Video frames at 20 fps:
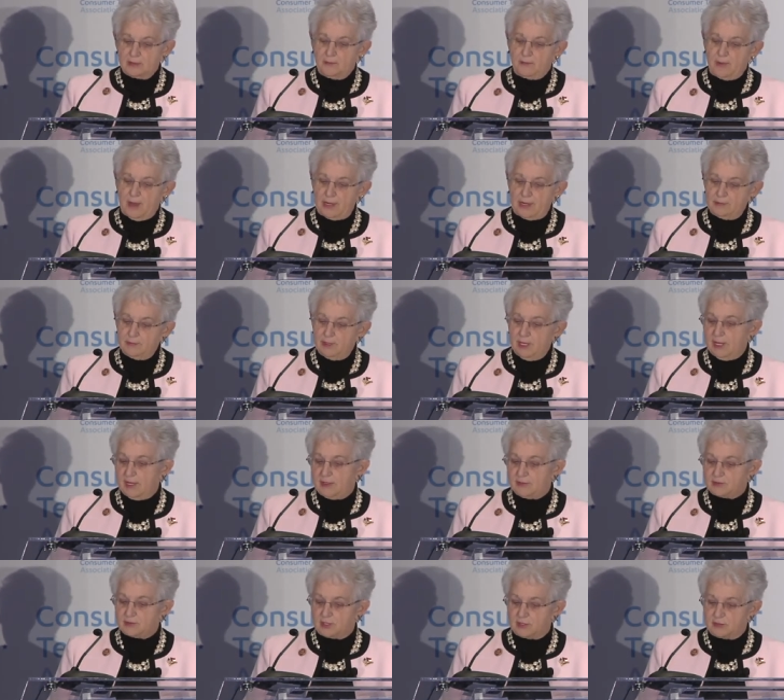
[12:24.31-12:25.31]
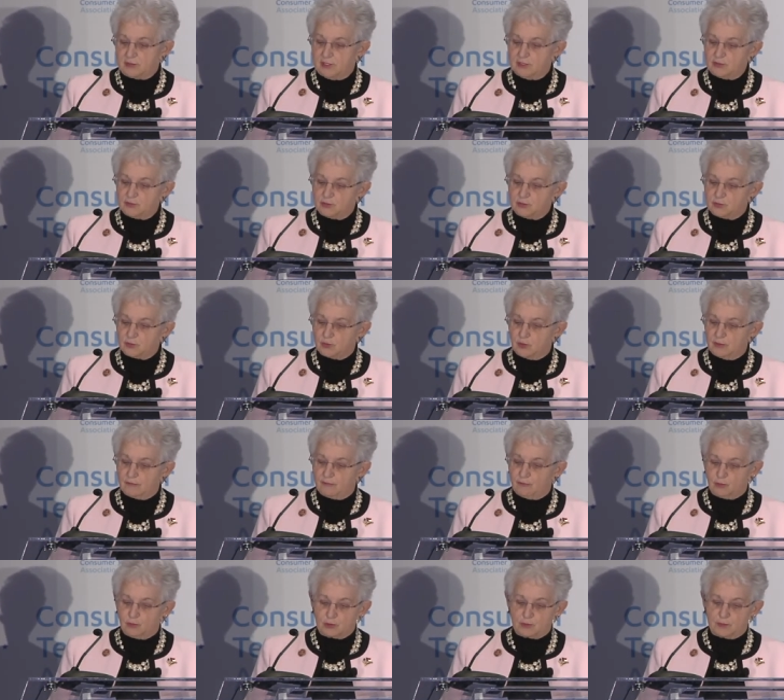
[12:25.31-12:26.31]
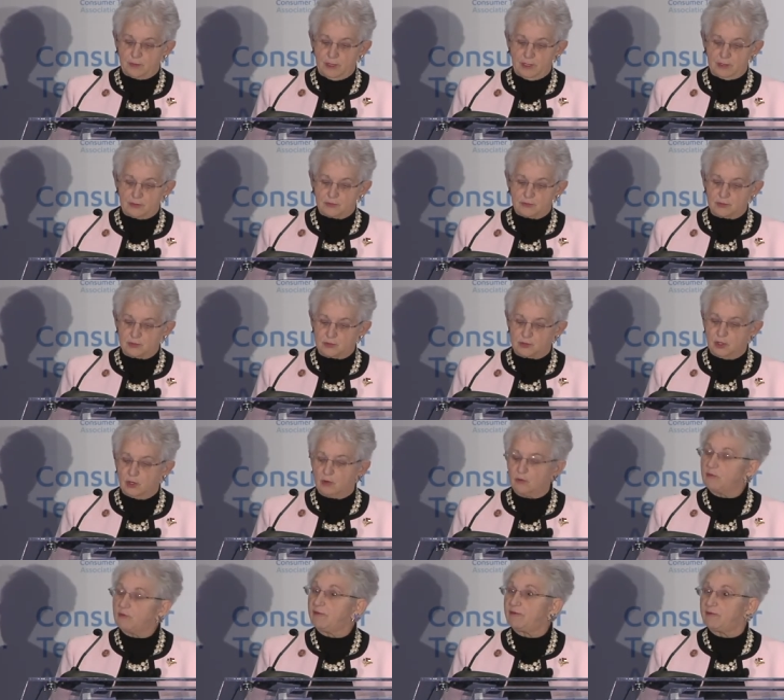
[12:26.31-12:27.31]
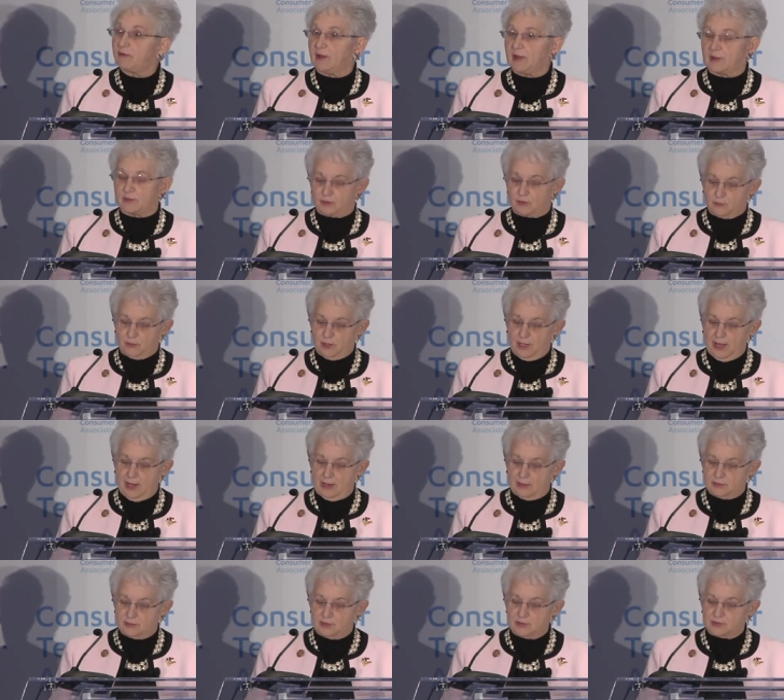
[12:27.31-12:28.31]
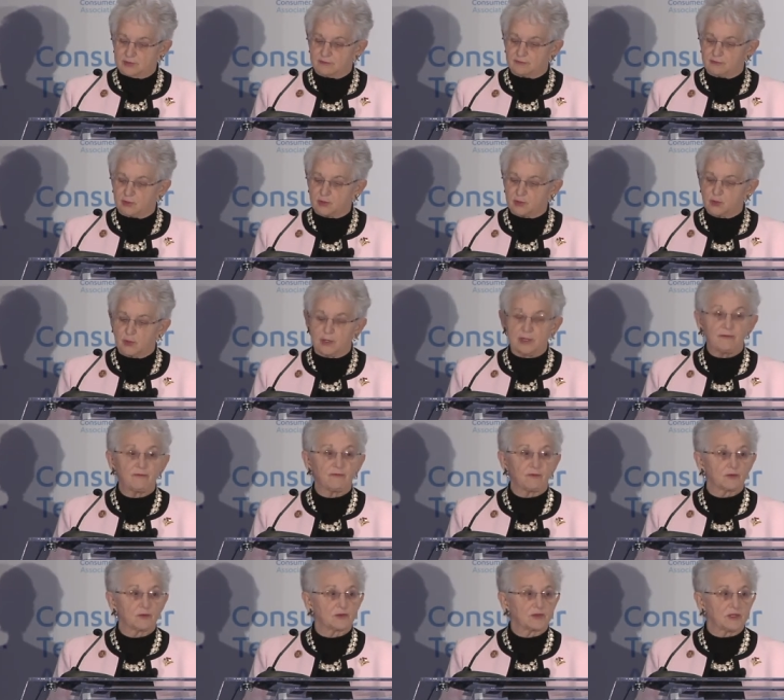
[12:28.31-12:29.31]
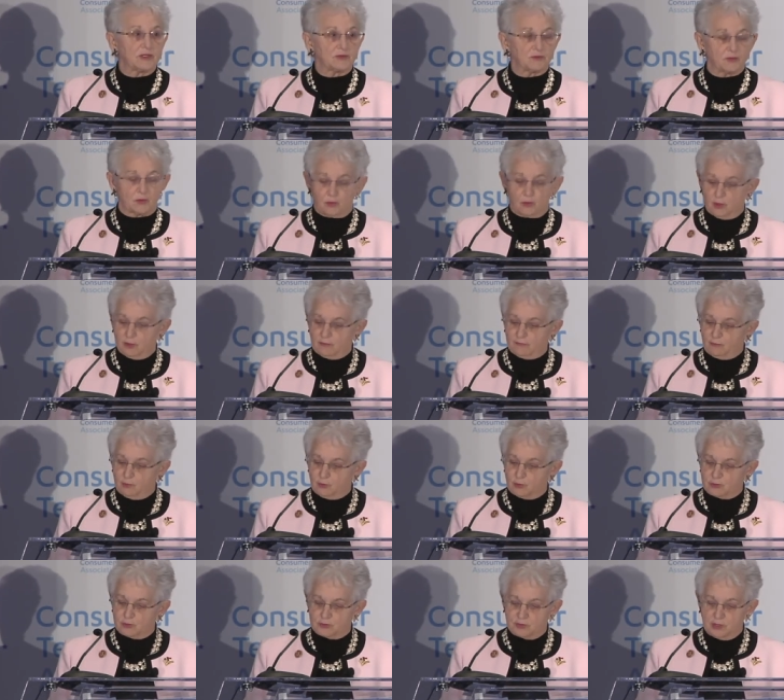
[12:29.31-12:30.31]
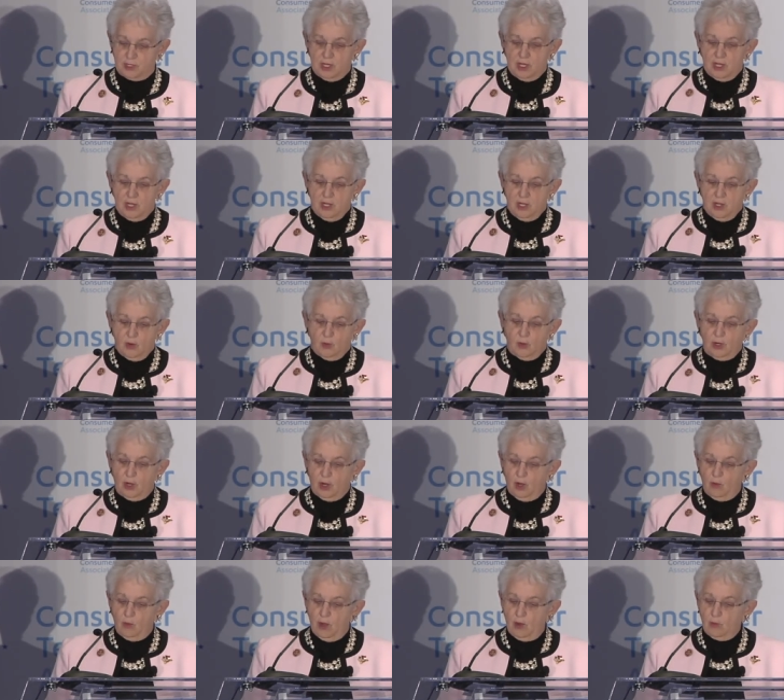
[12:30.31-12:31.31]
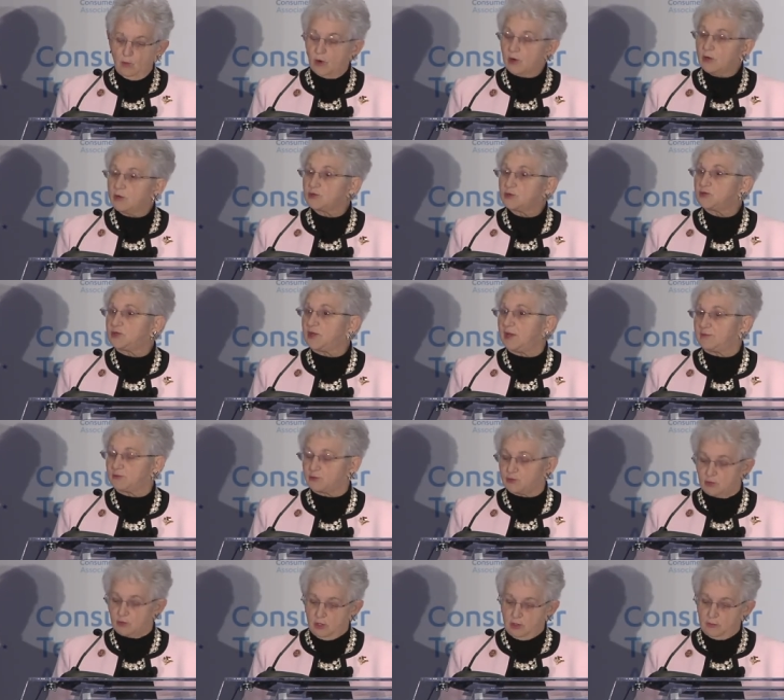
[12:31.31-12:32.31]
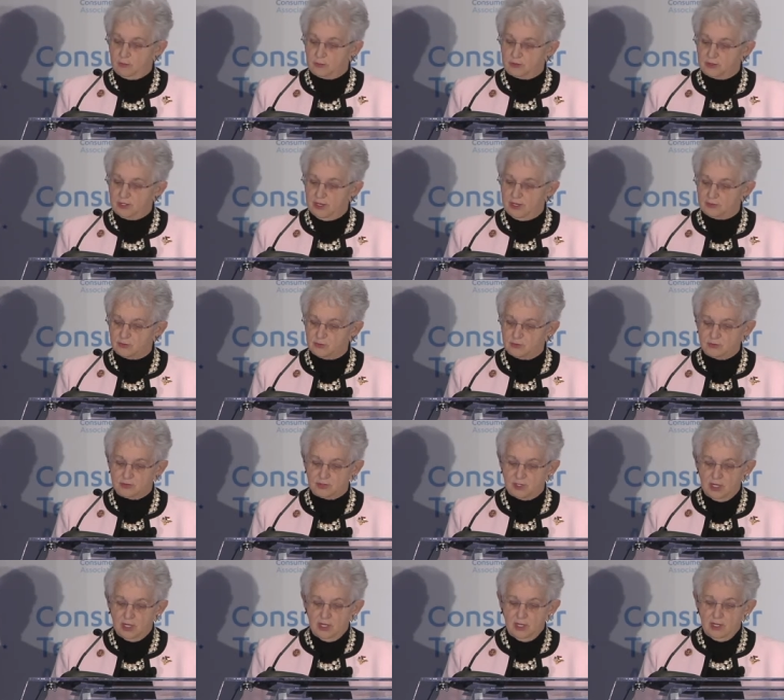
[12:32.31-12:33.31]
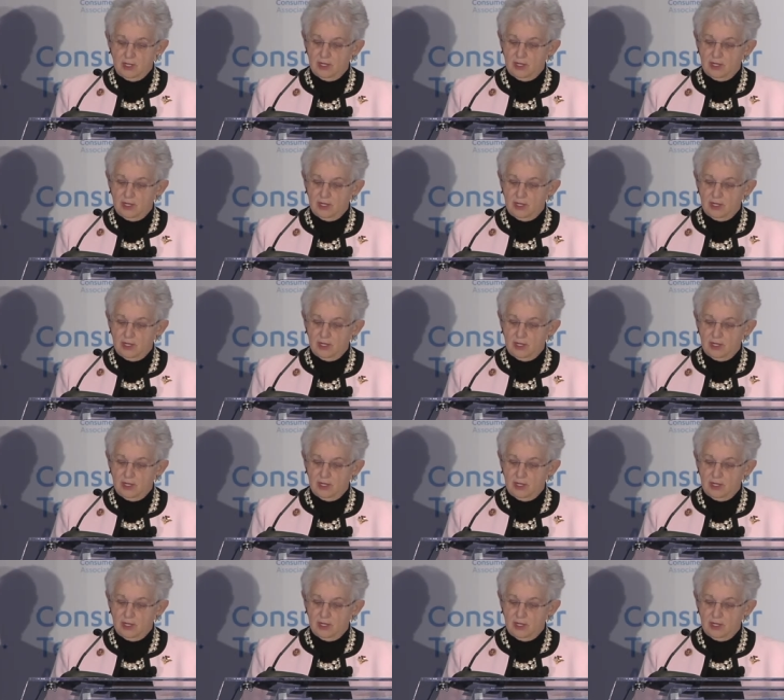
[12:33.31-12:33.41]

The bottom line is our nation's workforce policies don't reflect the realities of the 21st century workforce. We all want workers to have strong protections